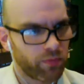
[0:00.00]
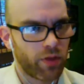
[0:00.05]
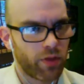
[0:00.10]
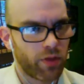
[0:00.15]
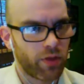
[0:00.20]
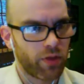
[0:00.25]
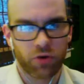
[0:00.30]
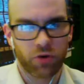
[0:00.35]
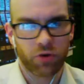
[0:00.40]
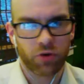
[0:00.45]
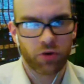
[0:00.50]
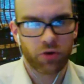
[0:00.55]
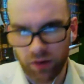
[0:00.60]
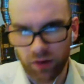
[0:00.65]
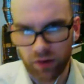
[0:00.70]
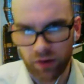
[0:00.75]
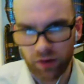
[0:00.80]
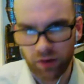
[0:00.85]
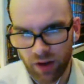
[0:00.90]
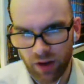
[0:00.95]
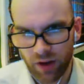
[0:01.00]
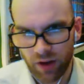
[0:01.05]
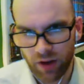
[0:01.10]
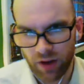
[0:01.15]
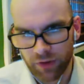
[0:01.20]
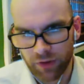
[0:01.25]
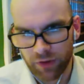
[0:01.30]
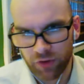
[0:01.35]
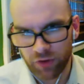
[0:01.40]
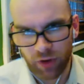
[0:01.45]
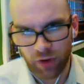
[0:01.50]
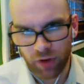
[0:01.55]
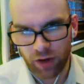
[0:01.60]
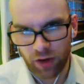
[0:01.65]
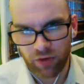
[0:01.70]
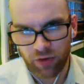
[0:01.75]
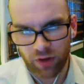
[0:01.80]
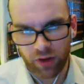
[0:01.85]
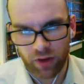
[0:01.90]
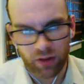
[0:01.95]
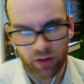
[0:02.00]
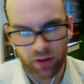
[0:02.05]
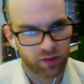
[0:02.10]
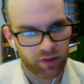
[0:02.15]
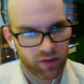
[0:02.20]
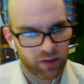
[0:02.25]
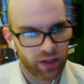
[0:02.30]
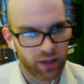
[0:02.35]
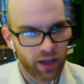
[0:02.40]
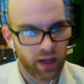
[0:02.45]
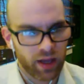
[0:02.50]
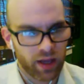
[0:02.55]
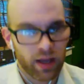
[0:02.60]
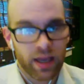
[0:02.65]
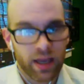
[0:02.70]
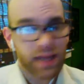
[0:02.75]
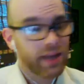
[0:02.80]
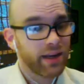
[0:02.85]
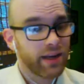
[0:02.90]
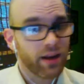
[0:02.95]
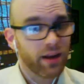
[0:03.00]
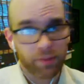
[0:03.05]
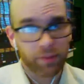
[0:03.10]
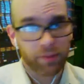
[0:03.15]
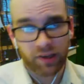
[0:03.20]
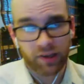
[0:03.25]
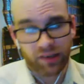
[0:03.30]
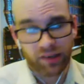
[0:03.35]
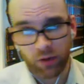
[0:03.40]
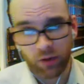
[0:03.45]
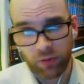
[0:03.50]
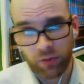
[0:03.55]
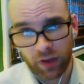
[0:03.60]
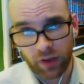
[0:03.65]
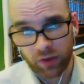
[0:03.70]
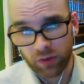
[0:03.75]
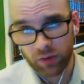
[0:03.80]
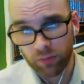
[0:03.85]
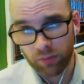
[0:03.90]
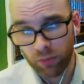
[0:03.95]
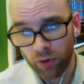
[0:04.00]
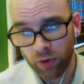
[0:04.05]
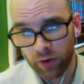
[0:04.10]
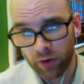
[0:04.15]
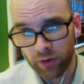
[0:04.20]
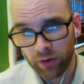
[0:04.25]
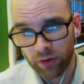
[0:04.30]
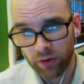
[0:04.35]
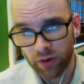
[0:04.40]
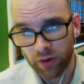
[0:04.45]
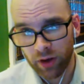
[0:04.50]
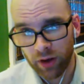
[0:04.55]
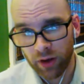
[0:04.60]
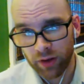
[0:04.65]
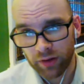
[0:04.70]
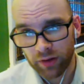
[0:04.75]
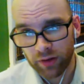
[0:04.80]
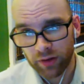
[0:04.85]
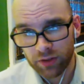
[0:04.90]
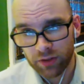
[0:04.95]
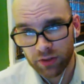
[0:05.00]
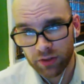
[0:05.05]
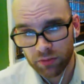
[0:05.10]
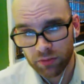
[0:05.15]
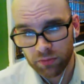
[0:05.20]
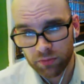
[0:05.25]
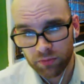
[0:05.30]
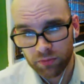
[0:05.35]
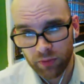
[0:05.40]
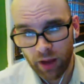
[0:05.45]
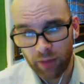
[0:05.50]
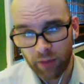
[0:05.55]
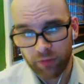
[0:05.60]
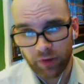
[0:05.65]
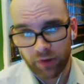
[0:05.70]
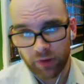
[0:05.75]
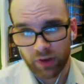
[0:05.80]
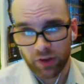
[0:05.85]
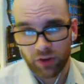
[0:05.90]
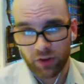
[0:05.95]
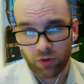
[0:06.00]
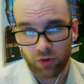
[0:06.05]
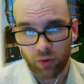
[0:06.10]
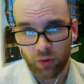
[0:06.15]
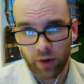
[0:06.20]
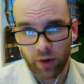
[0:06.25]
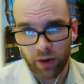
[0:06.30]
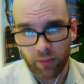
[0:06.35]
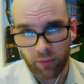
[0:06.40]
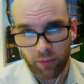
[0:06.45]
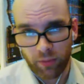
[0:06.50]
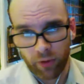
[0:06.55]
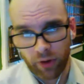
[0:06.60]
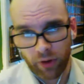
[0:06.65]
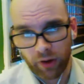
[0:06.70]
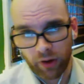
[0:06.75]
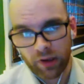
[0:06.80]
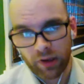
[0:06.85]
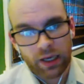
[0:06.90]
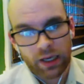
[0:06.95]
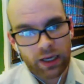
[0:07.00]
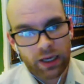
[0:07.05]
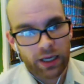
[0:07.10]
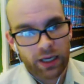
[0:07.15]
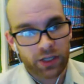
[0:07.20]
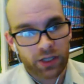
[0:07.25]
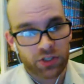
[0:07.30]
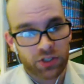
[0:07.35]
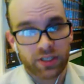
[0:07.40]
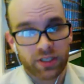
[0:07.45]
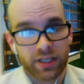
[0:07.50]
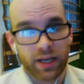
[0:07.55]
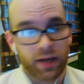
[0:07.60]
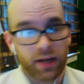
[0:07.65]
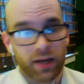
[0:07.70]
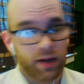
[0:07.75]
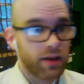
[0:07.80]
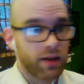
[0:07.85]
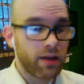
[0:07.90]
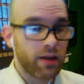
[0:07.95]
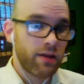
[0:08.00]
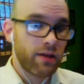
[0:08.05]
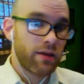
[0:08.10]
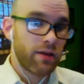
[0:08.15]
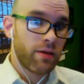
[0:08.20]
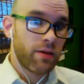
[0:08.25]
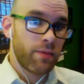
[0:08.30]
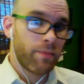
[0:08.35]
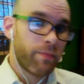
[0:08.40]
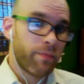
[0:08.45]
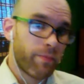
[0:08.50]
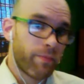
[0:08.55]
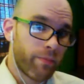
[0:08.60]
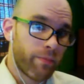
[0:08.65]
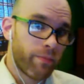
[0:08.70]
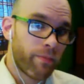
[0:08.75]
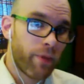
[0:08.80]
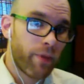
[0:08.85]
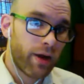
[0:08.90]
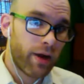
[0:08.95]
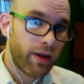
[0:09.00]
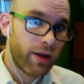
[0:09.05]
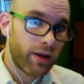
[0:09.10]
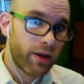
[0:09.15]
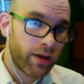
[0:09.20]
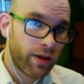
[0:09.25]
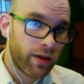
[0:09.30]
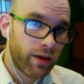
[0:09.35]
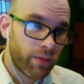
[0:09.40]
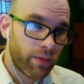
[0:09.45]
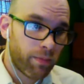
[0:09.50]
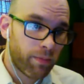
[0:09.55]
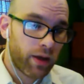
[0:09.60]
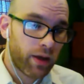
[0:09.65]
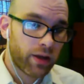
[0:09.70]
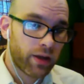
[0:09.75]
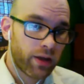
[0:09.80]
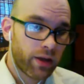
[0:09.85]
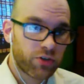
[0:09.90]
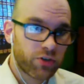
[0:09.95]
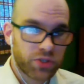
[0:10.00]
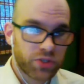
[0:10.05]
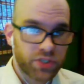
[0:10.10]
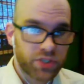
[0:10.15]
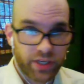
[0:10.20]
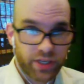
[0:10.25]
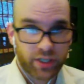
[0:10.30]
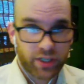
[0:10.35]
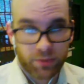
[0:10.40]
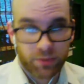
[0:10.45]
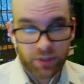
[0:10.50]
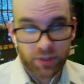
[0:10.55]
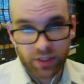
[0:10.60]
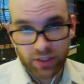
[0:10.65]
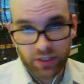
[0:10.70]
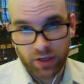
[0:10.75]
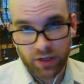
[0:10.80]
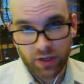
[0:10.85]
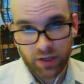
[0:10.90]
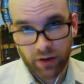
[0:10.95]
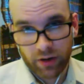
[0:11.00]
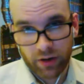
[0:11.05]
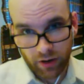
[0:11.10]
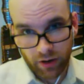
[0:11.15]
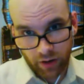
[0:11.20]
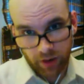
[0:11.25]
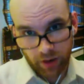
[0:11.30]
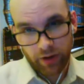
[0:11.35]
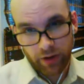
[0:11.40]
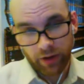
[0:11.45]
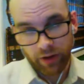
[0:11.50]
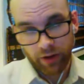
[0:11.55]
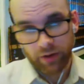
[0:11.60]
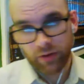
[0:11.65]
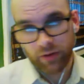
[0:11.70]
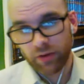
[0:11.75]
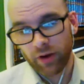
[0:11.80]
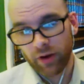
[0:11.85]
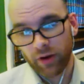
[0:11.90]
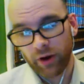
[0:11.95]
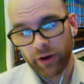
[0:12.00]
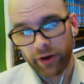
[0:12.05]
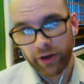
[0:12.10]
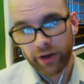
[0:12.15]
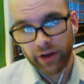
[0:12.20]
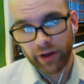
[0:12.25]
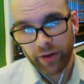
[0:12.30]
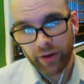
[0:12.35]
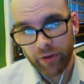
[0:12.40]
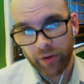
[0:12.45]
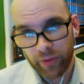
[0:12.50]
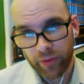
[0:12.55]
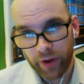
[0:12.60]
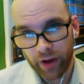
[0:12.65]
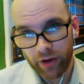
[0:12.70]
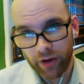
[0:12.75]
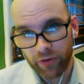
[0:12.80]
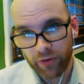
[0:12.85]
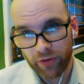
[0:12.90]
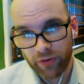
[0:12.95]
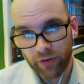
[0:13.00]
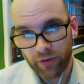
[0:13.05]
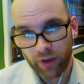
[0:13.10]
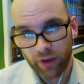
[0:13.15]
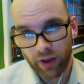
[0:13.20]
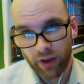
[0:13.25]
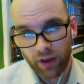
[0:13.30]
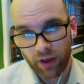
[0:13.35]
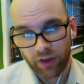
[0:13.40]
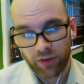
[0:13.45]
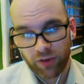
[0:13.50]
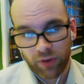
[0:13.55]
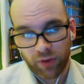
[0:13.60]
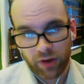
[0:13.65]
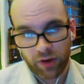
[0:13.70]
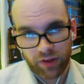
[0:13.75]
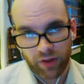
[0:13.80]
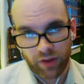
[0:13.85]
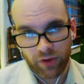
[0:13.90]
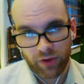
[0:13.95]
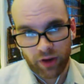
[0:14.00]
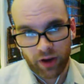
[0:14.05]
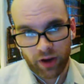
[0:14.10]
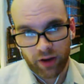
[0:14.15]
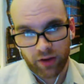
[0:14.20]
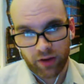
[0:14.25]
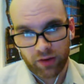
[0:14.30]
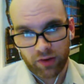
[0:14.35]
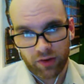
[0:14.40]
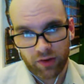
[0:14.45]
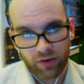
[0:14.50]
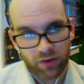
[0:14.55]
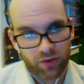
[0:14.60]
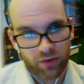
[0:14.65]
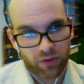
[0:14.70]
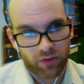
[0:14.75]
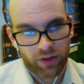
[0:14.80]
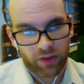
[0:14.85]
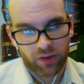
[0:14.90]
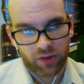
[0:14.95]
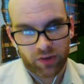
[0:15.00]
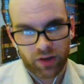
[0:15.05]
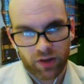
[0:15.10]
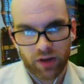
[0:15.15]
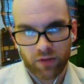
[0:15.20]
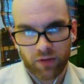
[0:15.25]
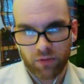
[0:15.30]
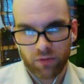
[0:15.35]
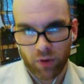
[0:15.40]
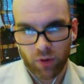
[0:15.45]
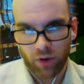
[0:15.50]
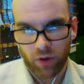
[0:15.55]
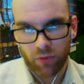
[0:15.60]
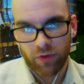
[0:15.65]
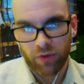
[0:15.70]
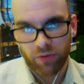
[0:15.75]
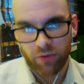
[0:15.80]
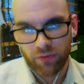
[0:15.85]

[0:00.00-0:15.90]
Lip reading: other hooey stuff, astrology and things like that. Not because I don't think it's important. So obviously it's quite important. It's just that my interests and expertise are in a narrow range, as well as the other guys, and so that's kind of where we've